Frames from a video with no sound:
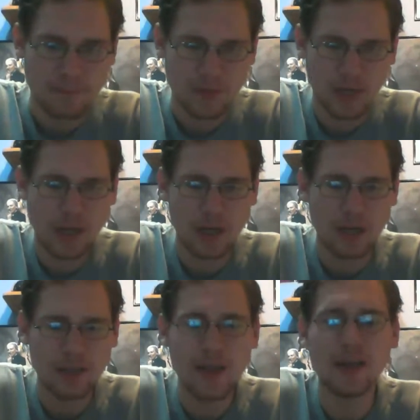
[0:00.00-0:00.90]

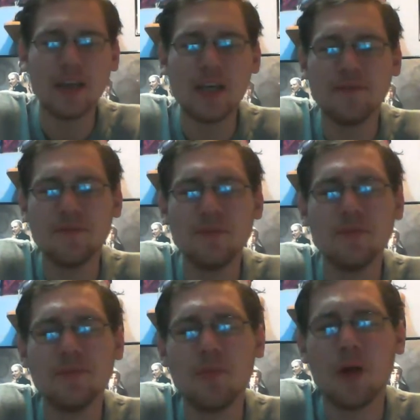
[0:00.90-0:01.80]
Again, if you
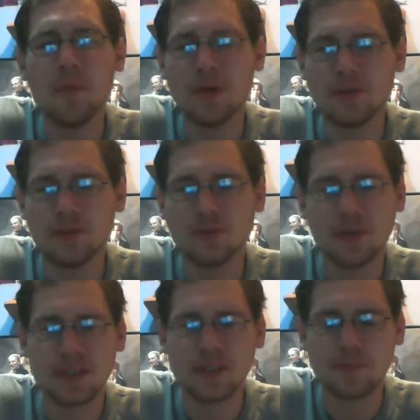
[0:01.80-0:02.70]
want me to
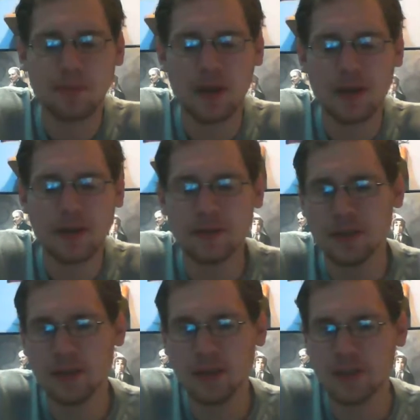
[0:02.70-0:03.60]

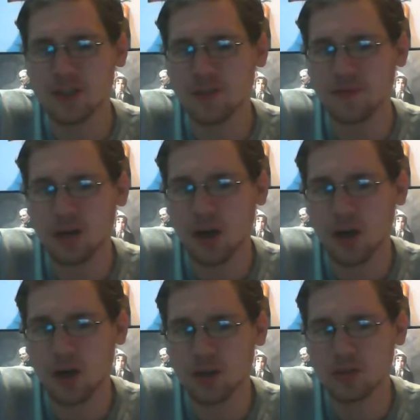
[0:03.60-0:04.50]
explain each of the
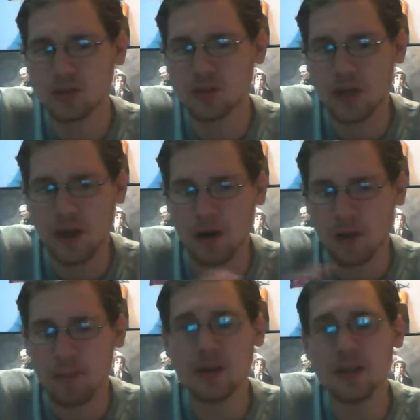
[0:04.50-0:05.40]
cards and their
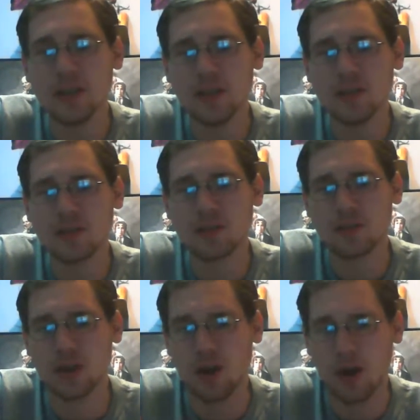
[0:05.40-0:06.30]

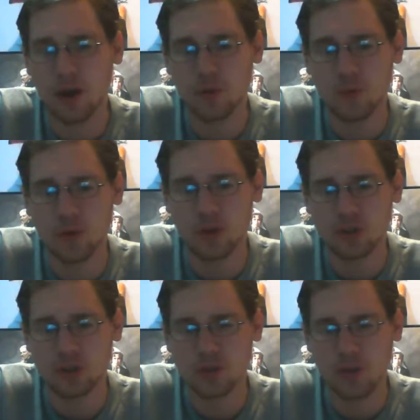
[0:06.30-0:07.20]
abilities, I will.
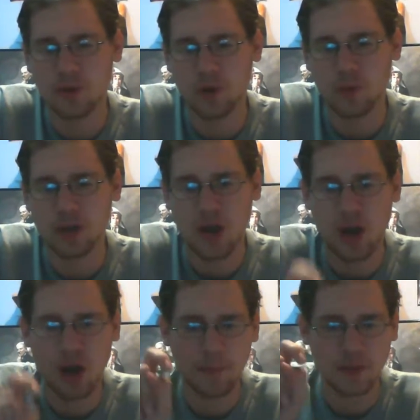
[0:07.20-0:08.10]
Just let me know in the
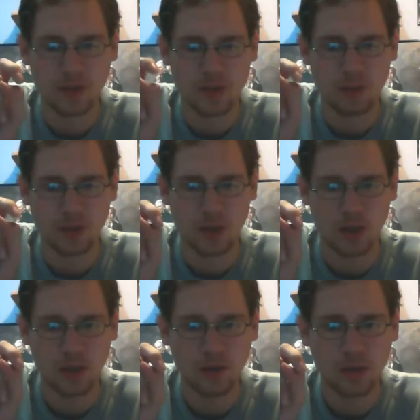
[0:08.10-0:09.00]
comments
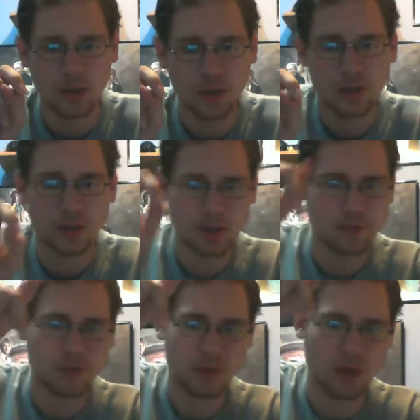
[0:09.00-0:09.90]
below,
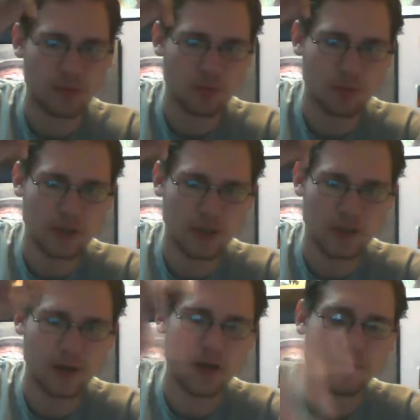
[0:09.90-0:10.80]
because the comments will be down
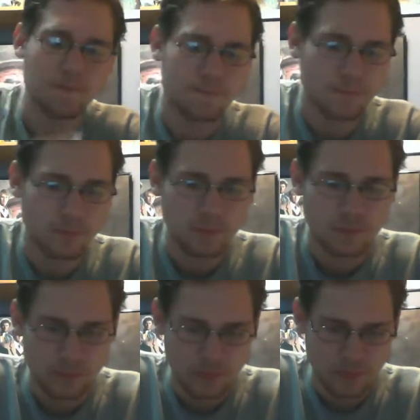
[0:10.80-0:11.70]
there.
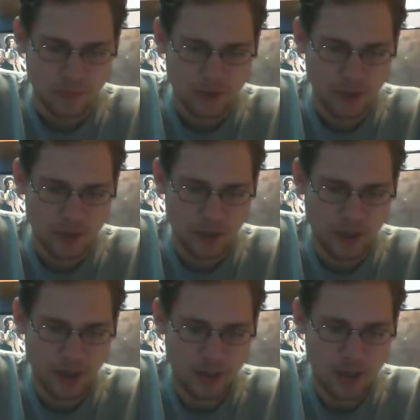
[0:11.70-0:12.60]

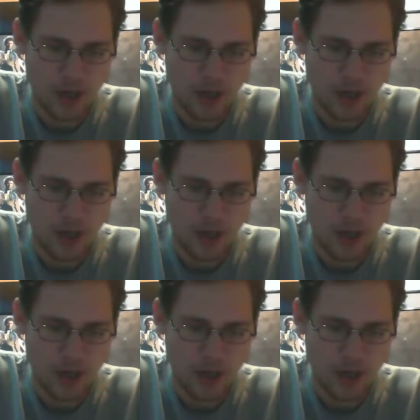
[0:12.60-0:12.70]
And